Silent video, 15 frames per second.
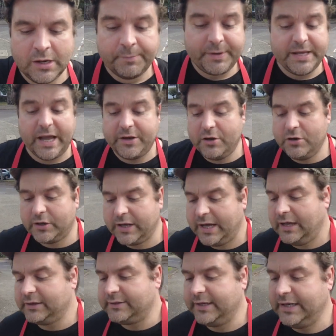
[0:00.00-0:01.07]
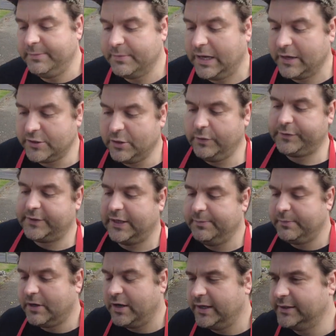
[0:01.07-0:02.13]
But yeah, you look at our team, our youth
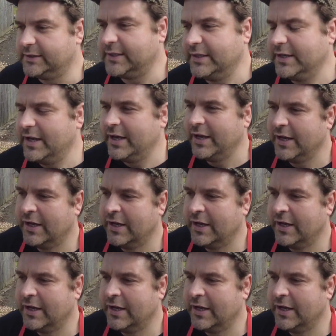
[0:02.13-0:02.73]
team guys, and